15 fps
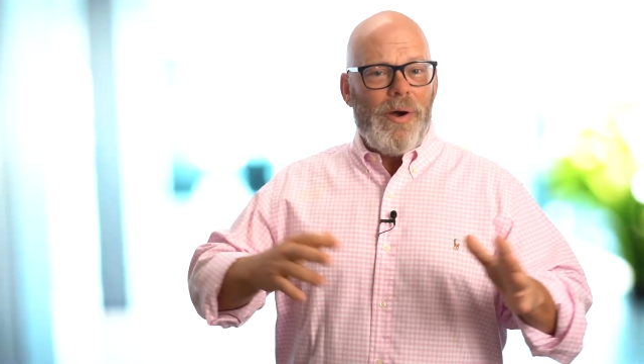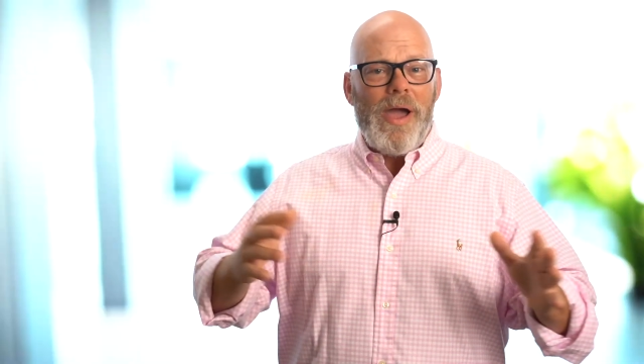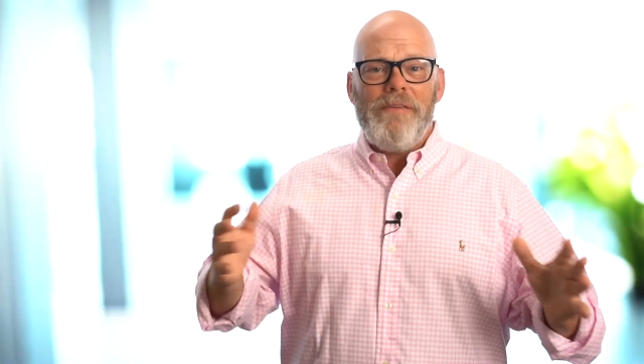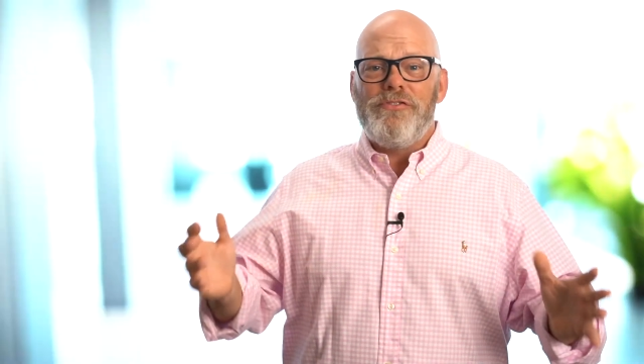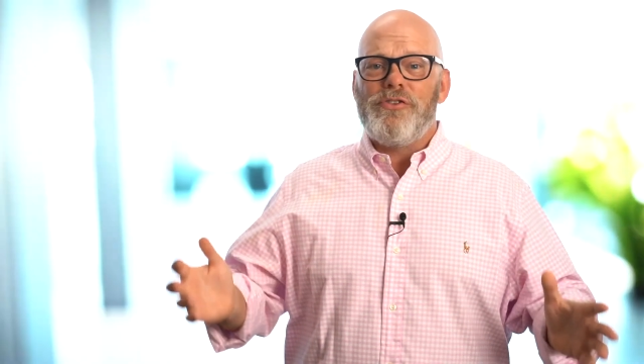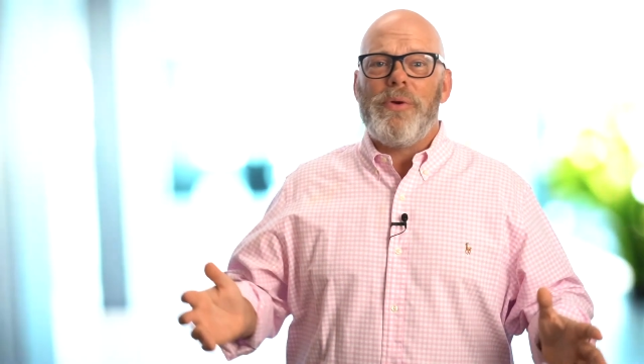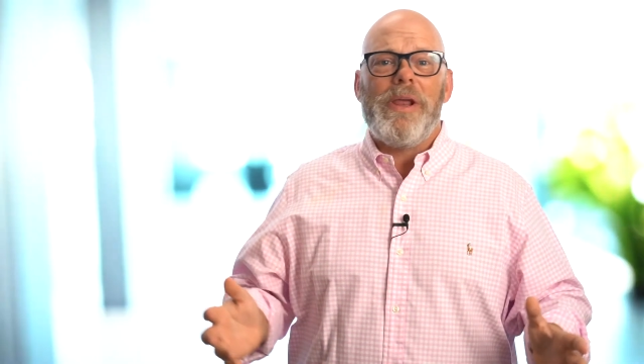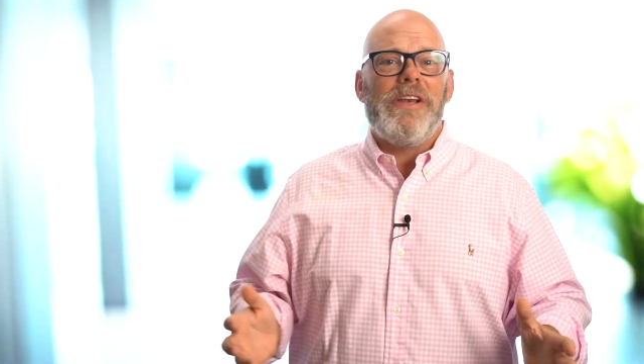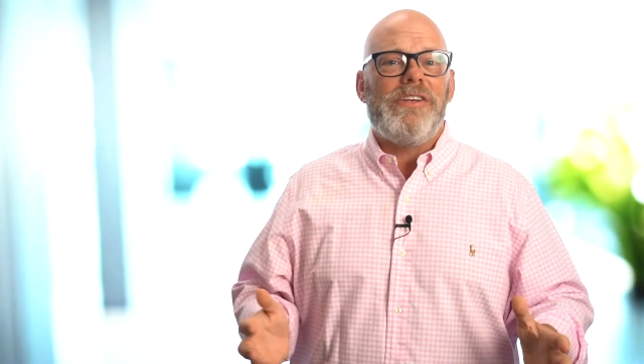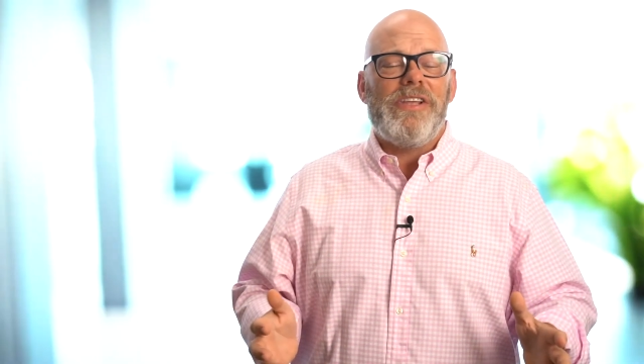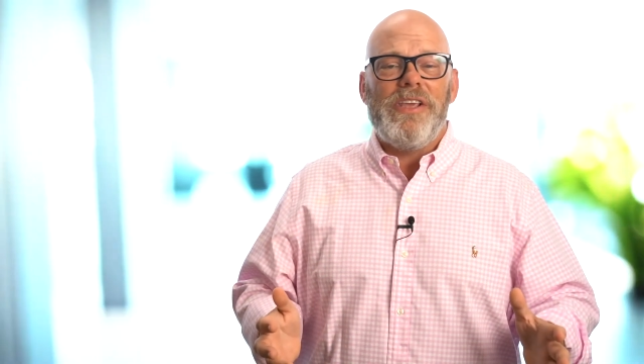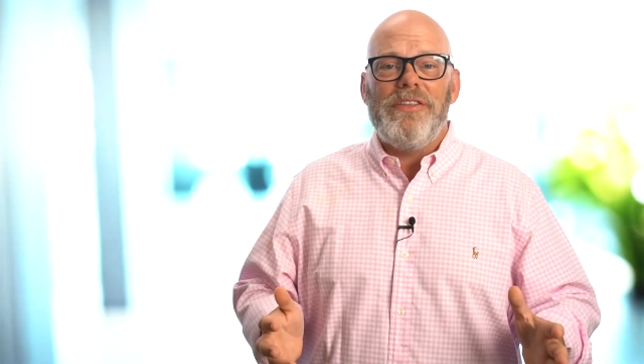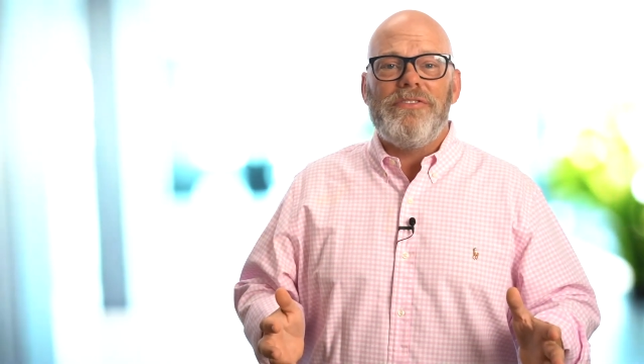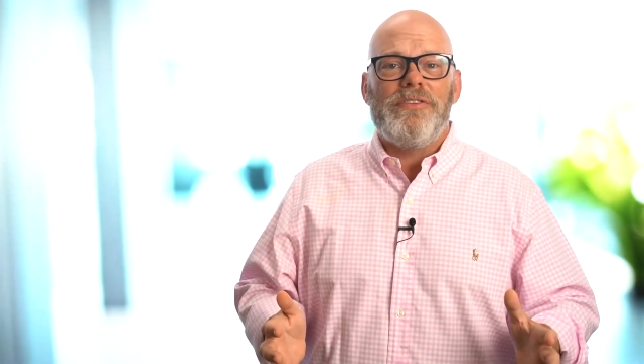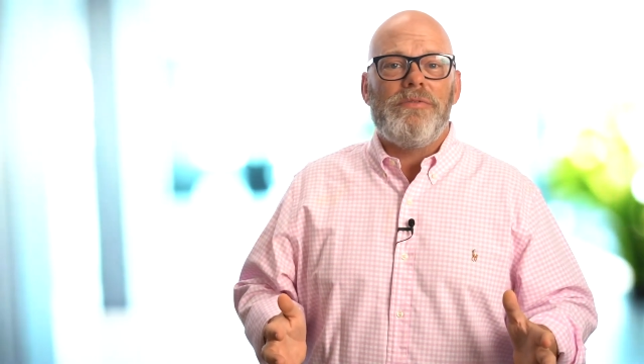I've trained
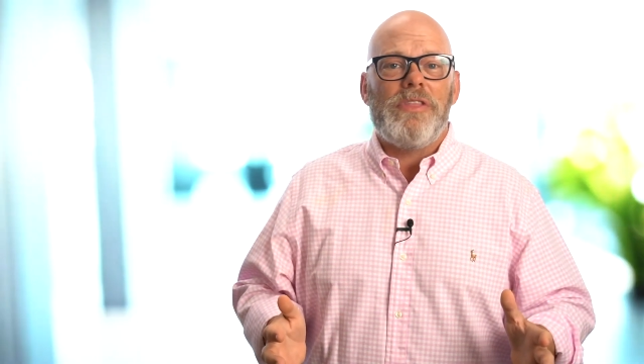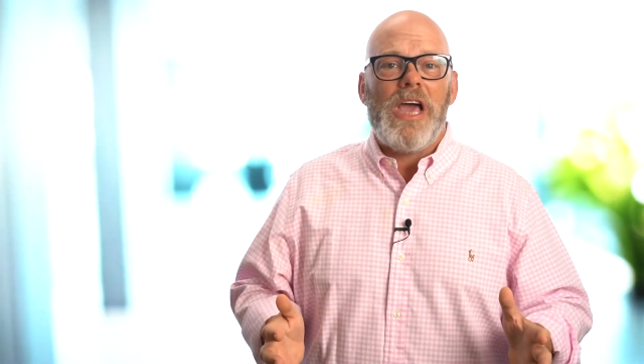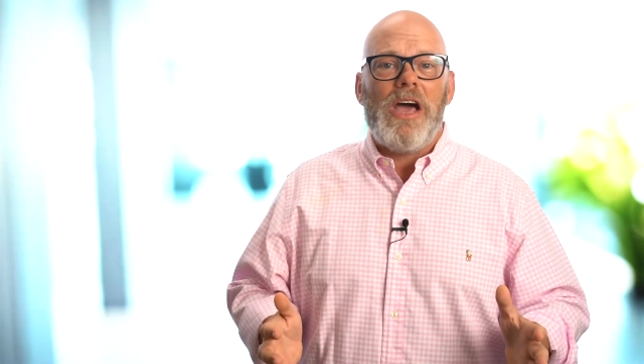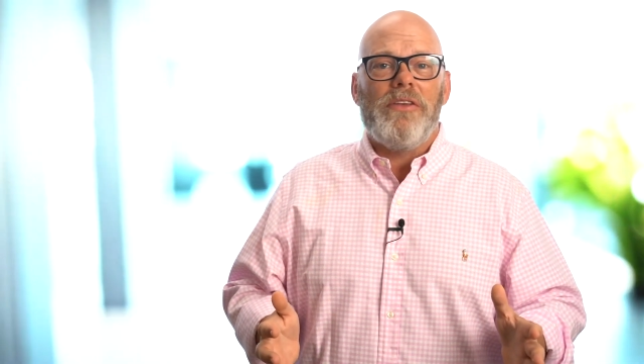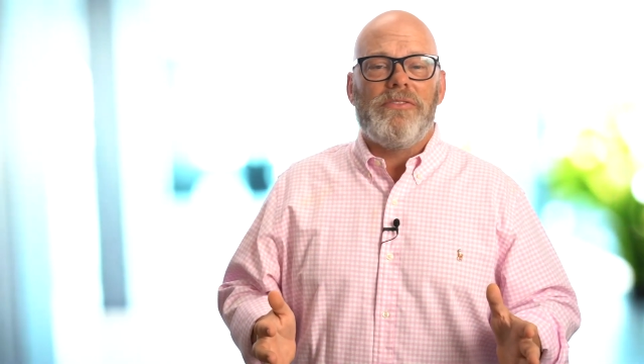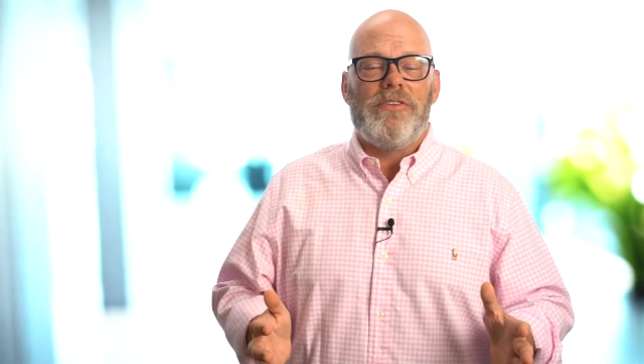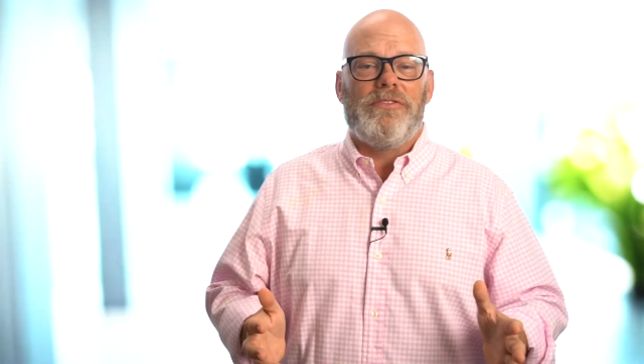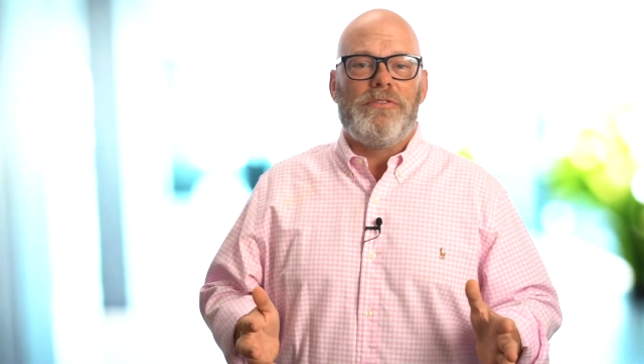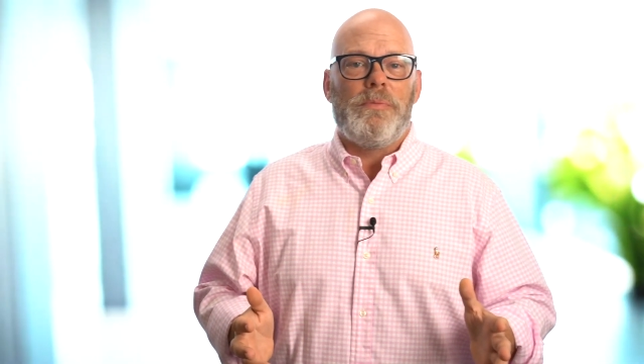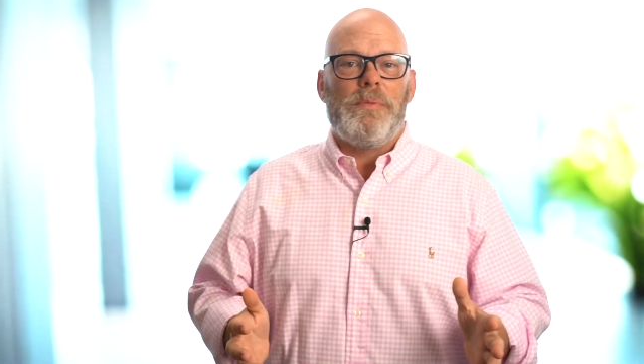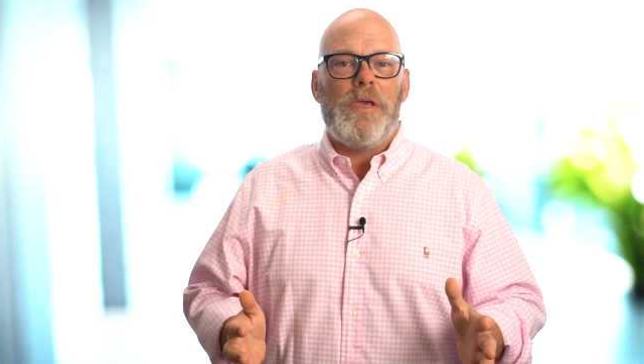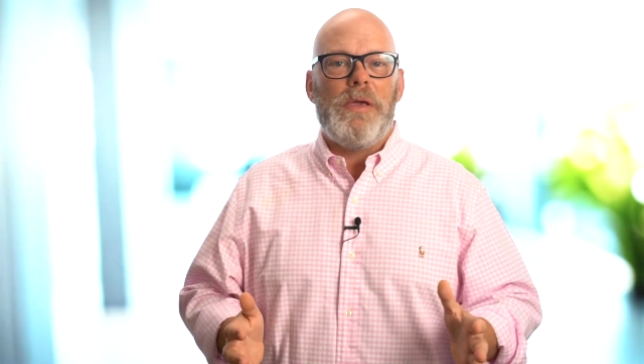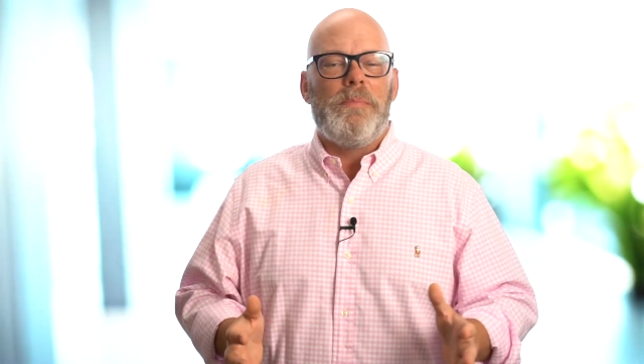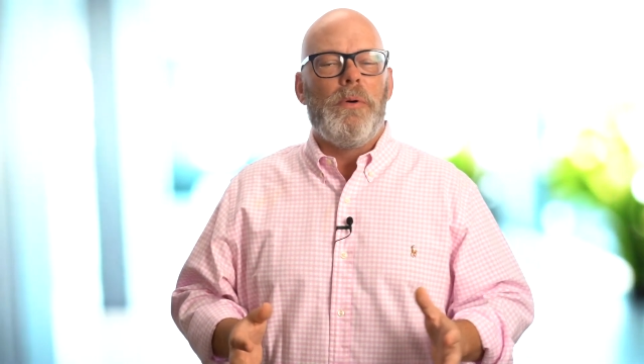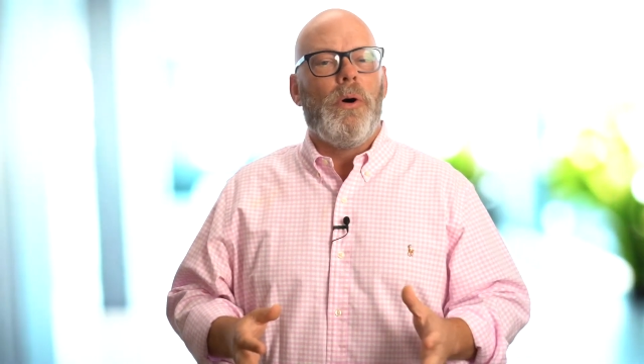tens of thousands of
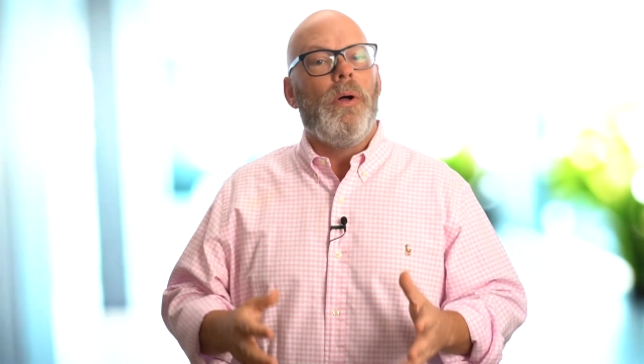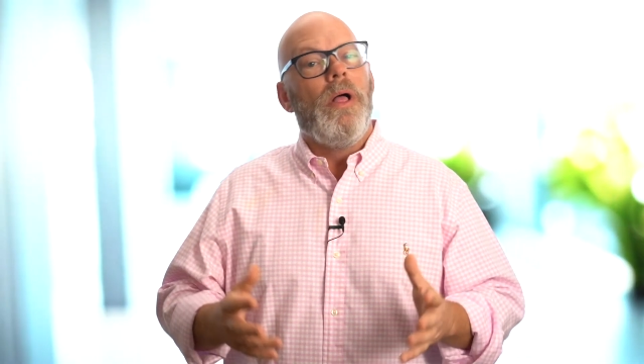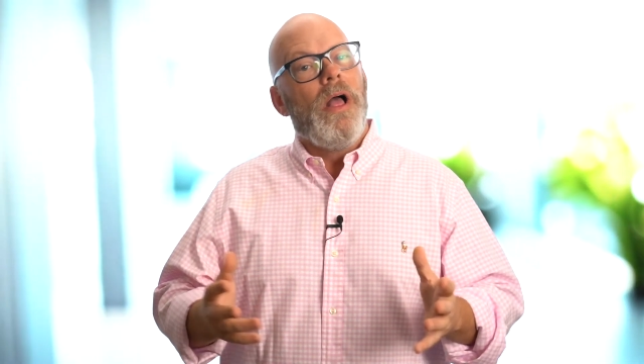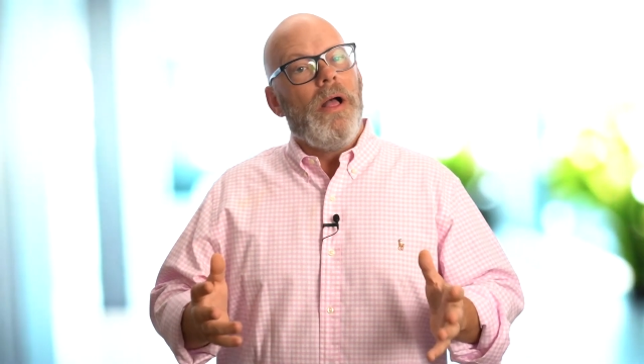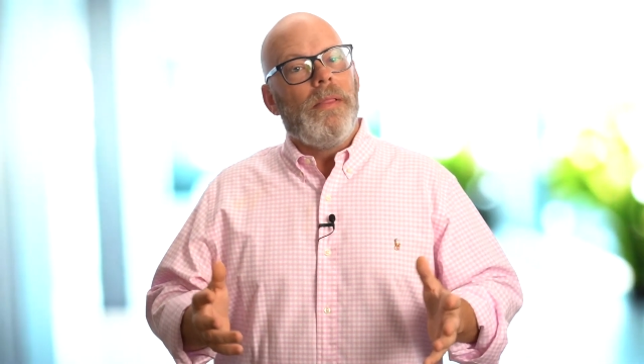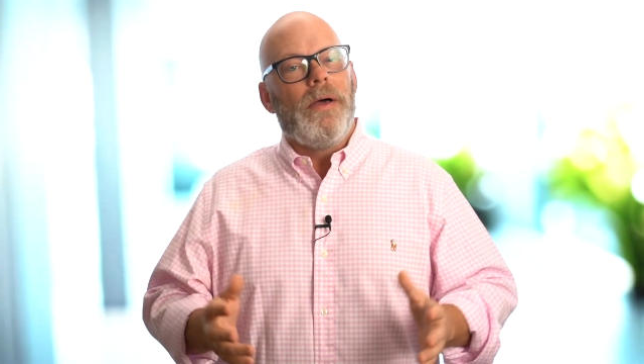people